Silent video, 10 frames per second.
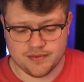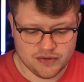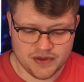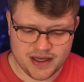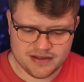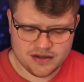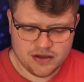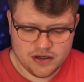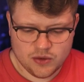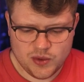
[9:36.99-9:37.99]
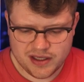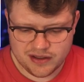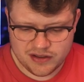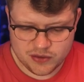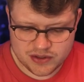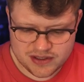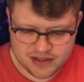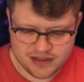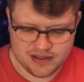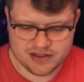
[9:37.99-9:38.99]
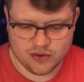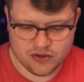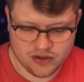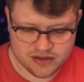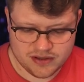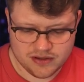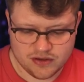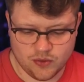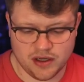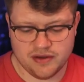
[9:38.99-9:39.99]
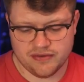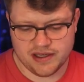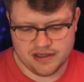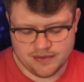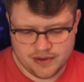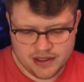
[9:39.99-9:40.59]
For that, we can use a so-called qualifier.